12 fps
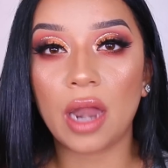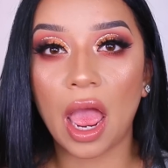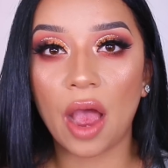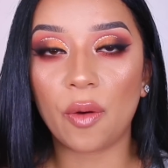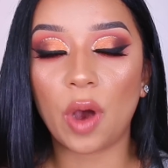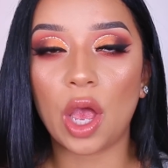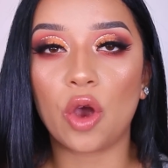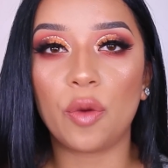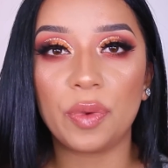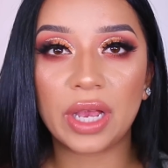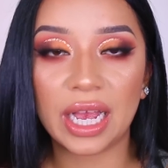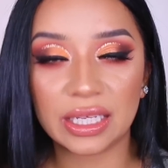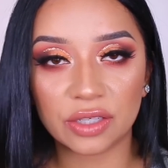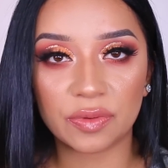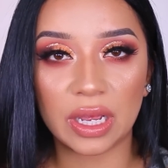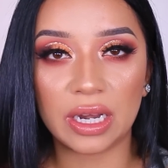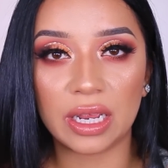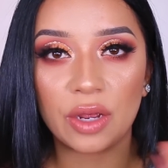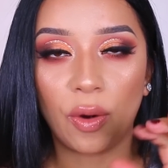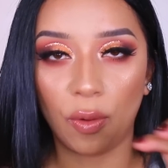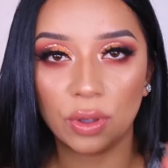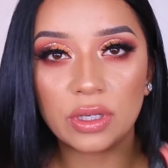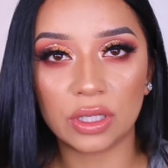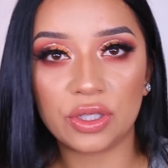Now, I hope you guys are ready.
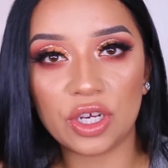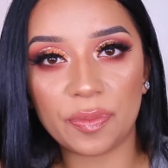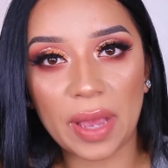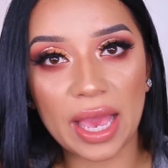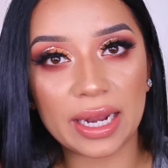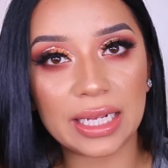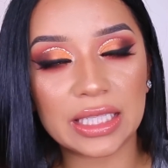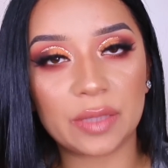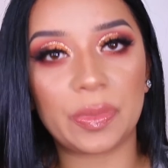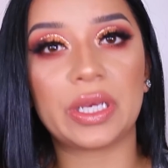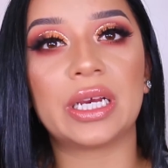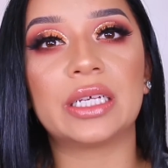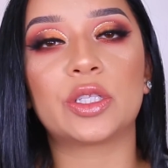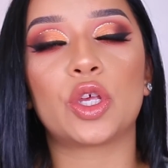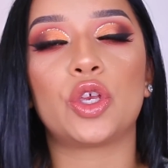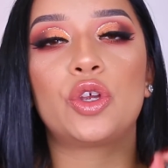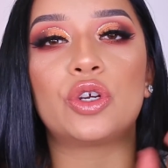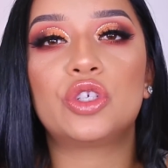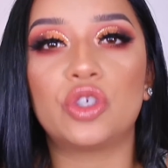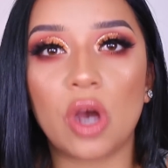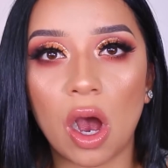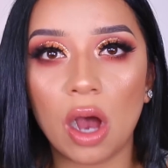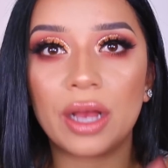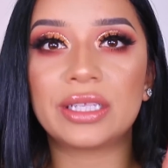Hold on to your panties because your
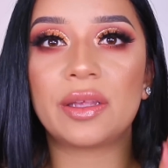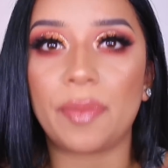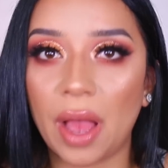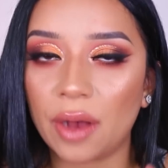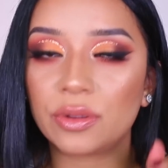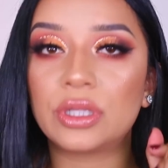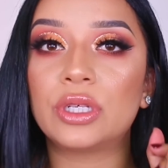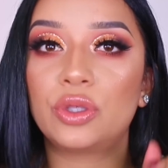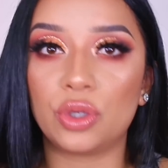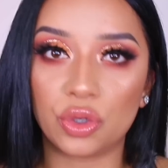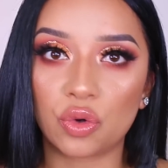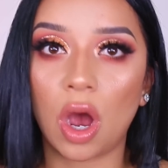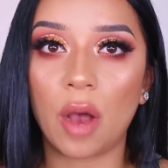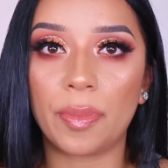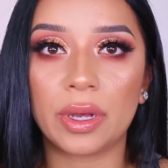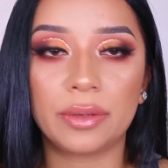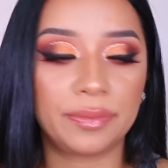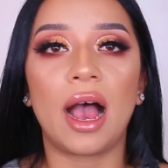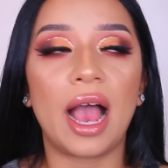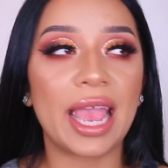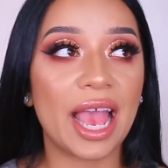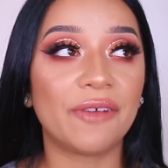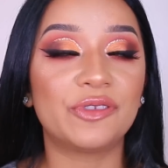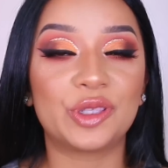jaw is about to drop.
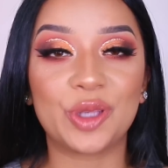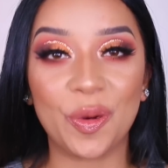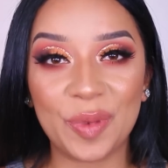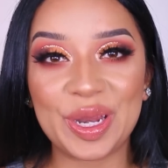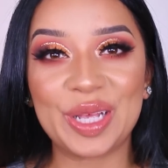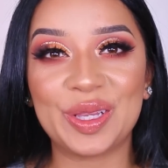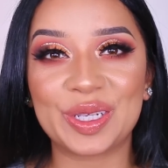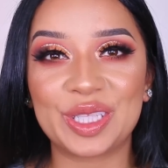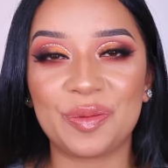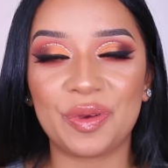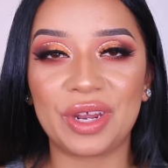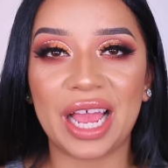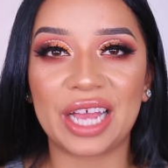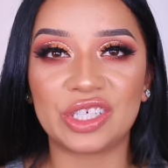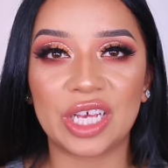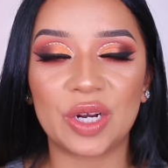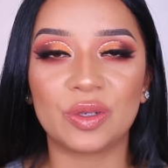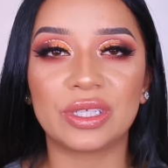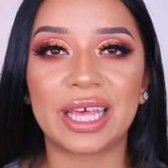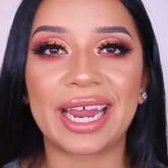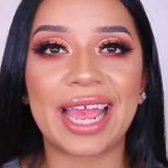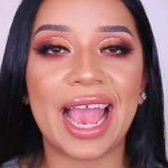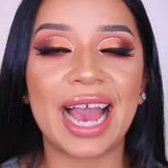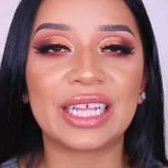I have so many Looxi Beauty eyeshadows that
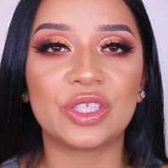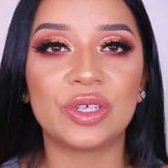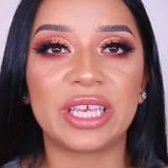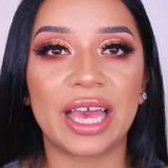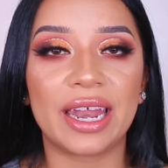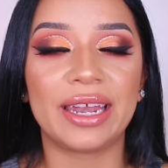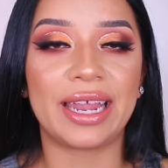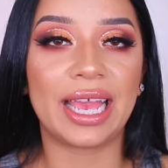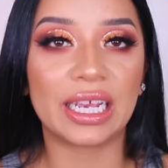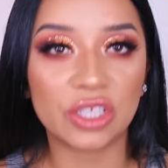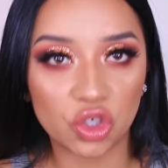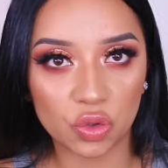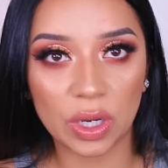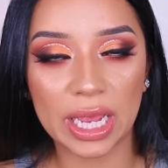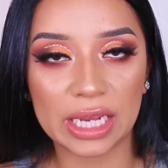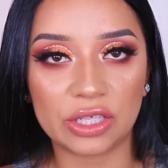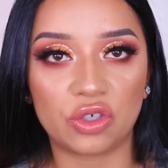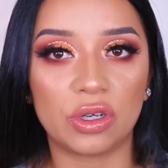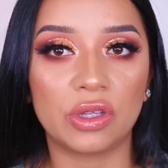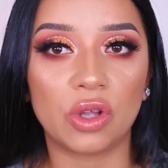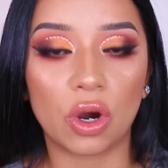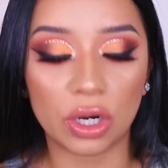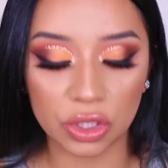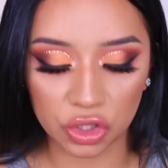I had to get an extra, extra
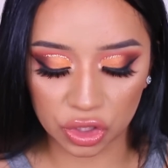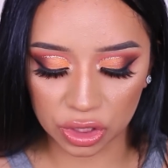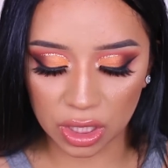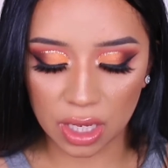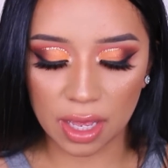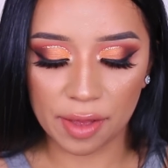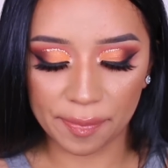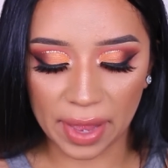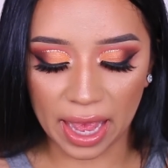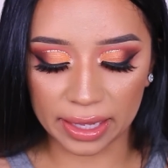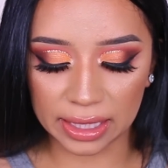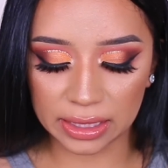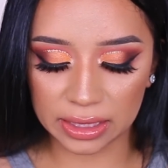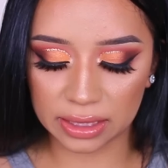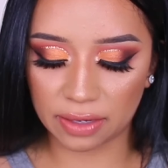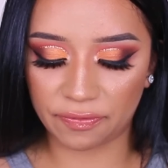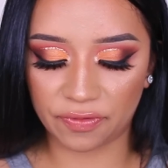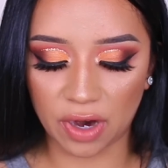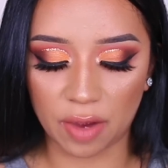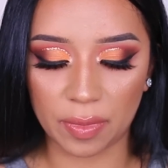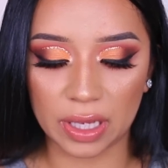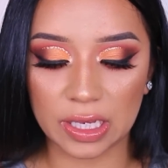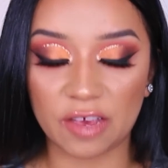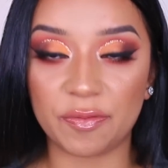large palettes
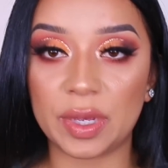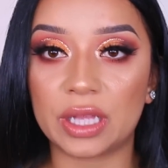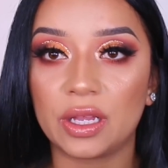from Give Me